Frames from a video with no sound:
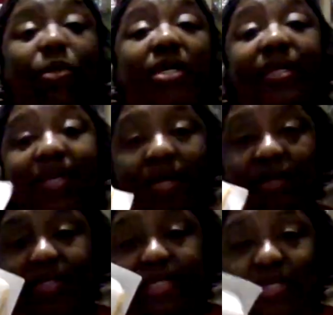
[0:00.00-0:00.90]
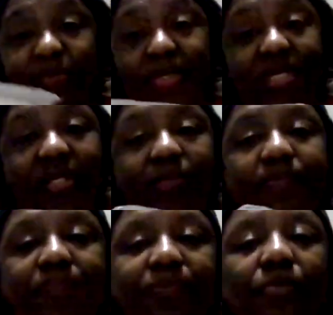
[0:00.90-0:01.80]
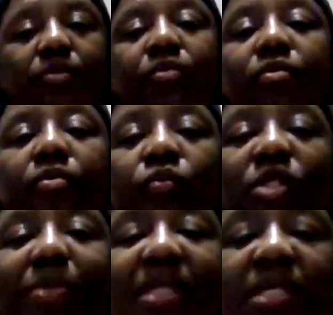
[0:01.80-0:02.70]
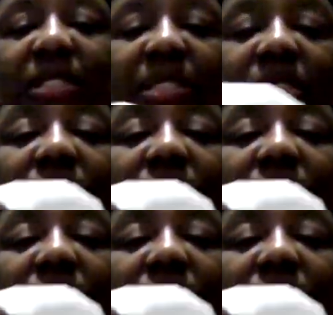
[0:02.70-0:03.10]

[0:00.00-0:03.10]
we're going to get all this soap done. But this is a